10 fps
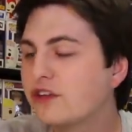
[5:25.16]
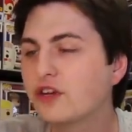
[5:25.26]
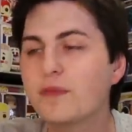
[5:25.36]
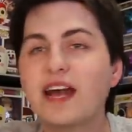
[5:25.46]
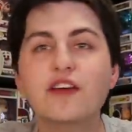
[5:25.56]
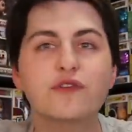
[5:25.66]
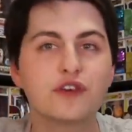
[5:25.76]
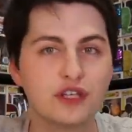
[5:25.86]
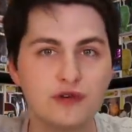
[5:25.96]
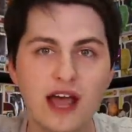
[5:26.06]
So it'll be nice
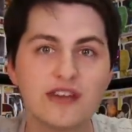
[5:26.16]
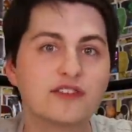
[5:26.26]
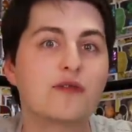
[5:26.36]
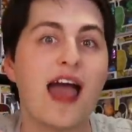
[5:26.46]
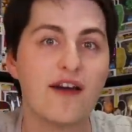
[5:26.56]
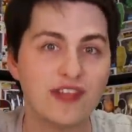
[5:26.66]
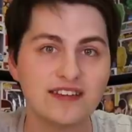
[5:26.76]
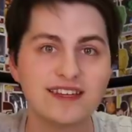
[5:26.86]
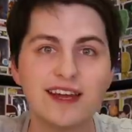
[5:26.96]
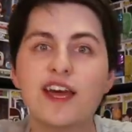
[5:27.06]
for you guys who have
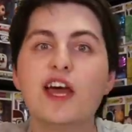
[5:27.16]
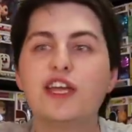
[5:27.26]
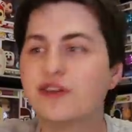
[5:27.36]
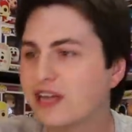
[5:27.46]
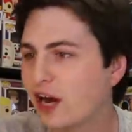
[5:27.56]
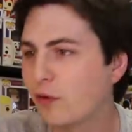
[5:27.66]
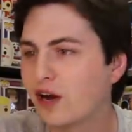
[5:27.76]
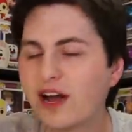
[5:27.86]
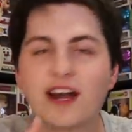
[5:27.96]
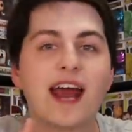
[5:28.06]
that set. You can kind of
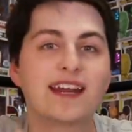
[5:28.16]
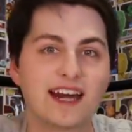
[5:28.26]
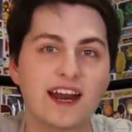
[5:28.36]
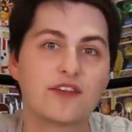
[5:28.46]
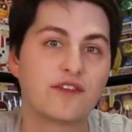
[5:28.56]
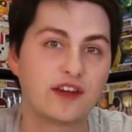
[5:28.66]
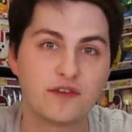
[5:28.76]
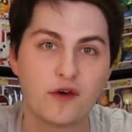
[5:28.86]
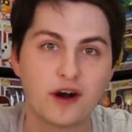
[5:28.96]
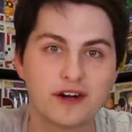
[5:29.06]
work on it and get another
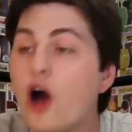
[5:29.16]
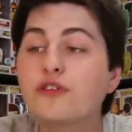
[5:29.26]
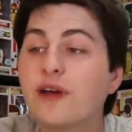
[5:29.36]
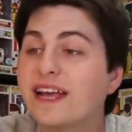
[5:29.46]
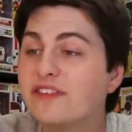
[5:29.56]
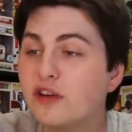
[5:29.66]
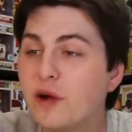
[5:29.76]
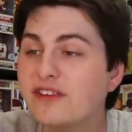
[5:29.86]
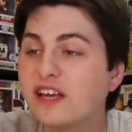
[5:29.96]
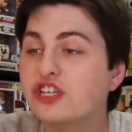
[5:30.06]
figure for it. Oh, so I guess there
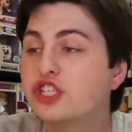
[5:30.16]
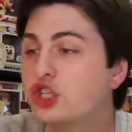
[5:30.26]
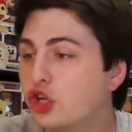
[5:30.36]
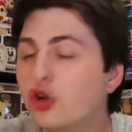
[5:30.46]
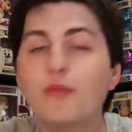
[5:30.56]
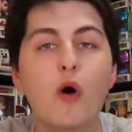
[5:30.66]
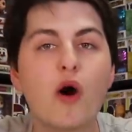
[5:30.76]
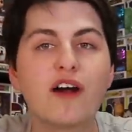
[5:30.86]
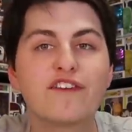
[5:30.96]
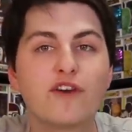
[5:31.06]
was actually two
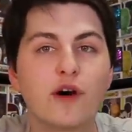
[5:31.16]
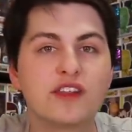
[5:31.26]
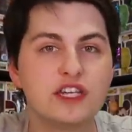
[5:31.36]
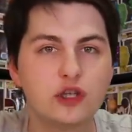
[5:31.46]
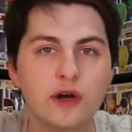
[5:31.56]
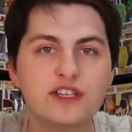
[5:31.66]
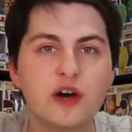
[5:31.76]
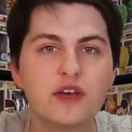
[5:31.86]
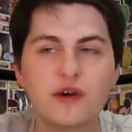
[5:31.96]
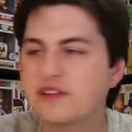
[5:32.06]
more for the Toy
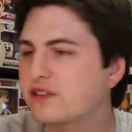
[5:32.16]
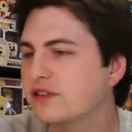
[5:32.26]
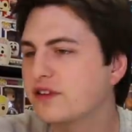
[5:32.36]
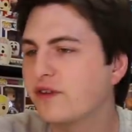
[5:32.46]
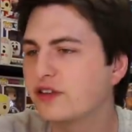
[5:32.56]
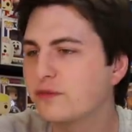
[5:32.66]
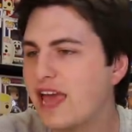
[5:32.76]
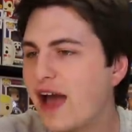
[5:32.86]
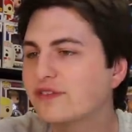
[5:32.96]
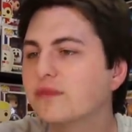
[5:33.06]
Tokyo exclusive ones.
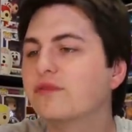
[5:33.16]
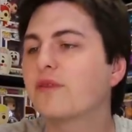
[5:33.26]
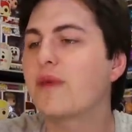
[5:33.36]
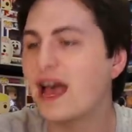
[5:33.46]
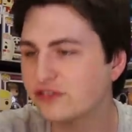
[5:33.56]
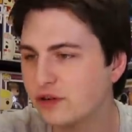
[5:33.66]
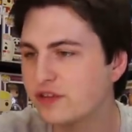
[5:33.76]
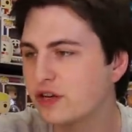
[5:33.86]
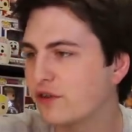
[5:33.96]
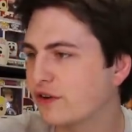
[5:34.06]
We have some from Master of
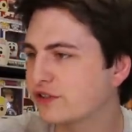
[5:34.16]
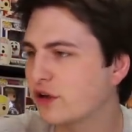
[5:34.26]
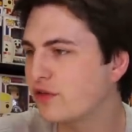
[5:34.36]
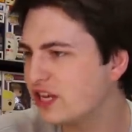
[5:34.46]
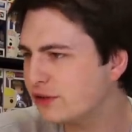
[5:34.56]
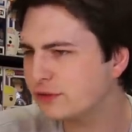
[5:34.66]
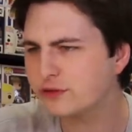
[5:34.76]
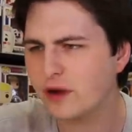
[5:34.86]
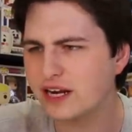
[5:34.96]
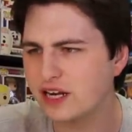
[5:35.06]
the Universe. So these
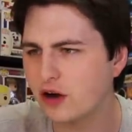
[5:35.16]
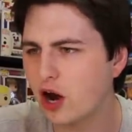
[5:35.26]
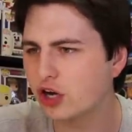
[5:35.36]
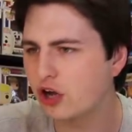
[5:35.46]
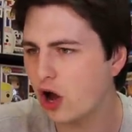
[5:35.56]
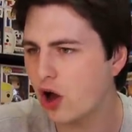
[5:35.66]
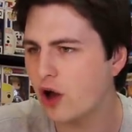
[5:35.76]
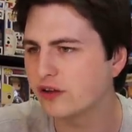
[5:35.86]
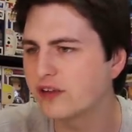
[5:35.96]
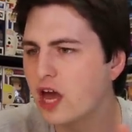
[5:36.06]
ones right here are
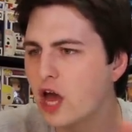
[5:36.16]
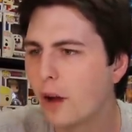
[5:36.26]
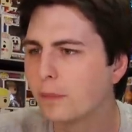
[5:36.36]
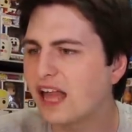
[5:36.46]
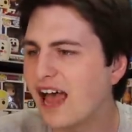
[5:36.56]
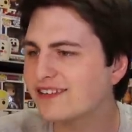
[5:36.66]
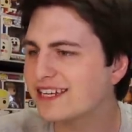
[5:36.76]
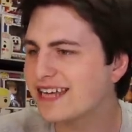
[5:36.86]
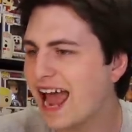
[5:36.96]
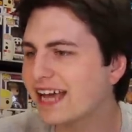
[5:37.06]
called Blast
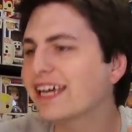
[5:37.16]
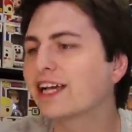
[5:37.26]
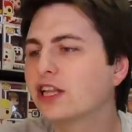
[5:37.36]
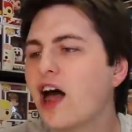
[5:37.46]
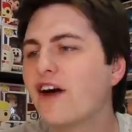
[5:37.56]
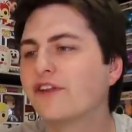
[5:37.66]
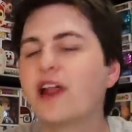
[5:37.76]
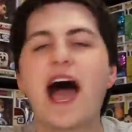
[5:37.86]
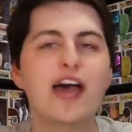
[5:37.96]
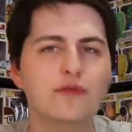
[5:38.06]
Attack and
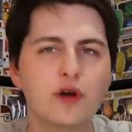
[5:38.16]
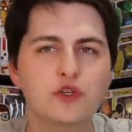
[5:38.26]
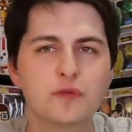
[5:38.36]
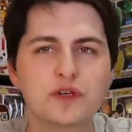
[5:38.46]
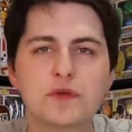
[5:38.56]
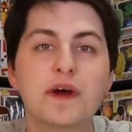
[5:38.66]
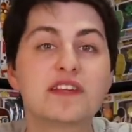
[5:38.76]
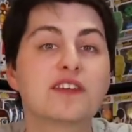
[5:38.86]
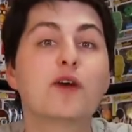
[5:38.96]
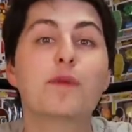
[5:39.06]
Clawful. I don't know too much about
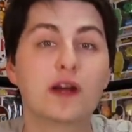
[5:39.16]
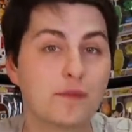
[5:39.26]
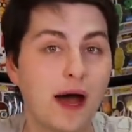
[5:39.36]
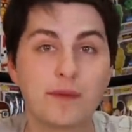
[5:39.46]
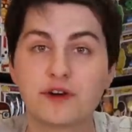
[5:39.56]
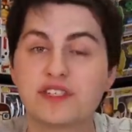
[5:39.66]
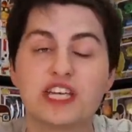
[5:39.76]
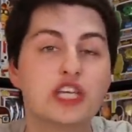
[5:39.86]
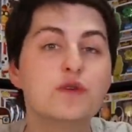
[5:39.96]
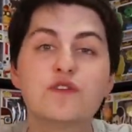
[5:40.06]
these. I know Bearded Pop Hunter is a
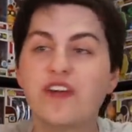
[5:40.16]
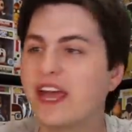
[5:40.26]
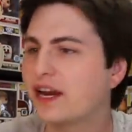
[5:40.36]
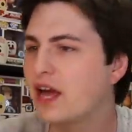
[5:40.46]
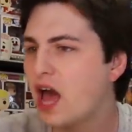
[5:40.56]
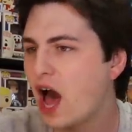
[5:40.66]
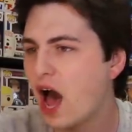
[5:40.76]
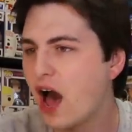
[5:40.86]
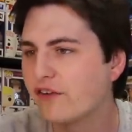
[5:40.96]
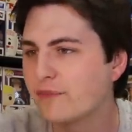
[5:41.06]
huge fan
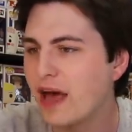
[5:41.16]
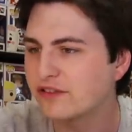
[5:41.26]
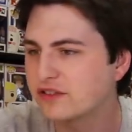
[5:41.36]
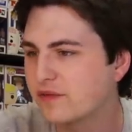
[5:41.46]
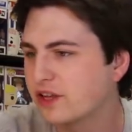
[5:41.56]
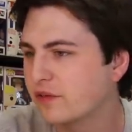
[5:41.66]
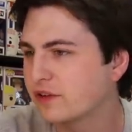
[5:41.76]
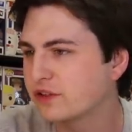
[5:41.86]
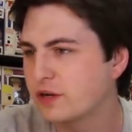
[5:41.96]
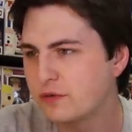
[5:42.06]
of Masters of the
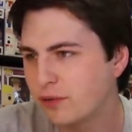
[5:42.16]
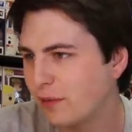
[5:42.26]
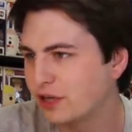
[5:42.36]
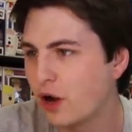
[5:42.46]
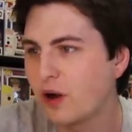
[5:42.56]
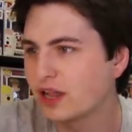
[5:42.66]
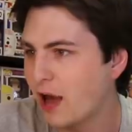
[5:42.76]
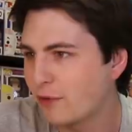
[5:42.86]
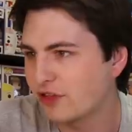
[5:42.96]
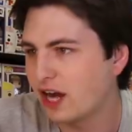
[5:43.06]
Universe, so he would probably know a
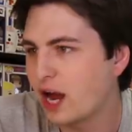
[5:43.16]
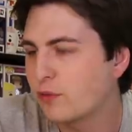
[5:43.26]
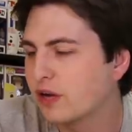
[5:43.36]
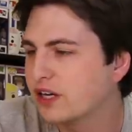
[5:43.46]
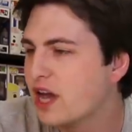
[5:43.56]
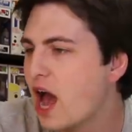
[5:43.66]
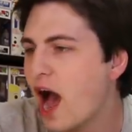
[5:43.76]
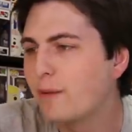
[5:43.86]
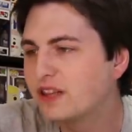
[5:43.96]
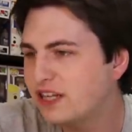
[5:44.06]
lot more than I would.
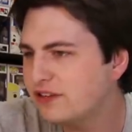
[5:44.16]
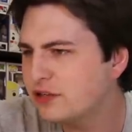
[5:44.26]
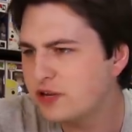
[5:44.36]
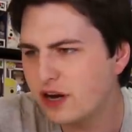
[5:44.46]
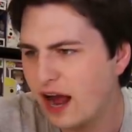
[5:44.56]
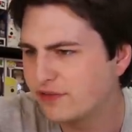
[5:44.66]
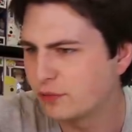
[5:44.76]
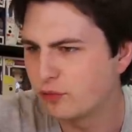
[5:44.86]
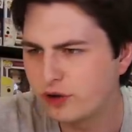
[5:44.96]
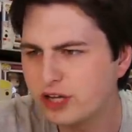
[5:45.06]
But these two here have
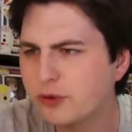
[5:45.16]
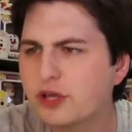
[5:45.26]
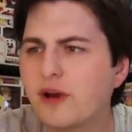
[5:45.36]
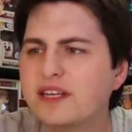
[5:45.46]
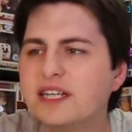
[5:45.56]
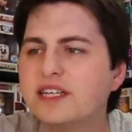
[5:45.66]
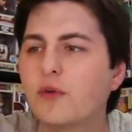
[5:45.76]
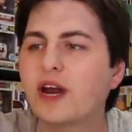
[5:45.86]
some really, really great detail.